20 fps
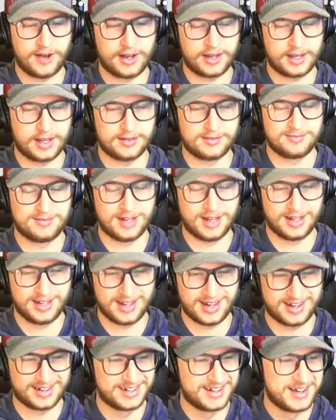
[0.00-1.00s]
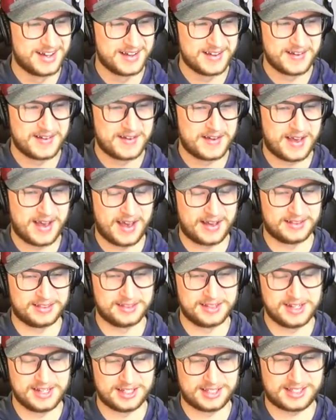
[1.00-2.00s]
I can at
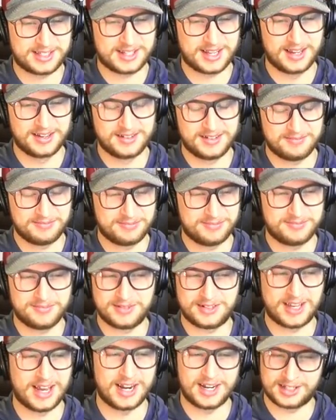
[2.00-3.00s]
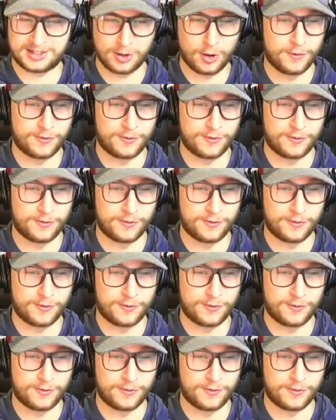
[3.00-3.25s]
least get it to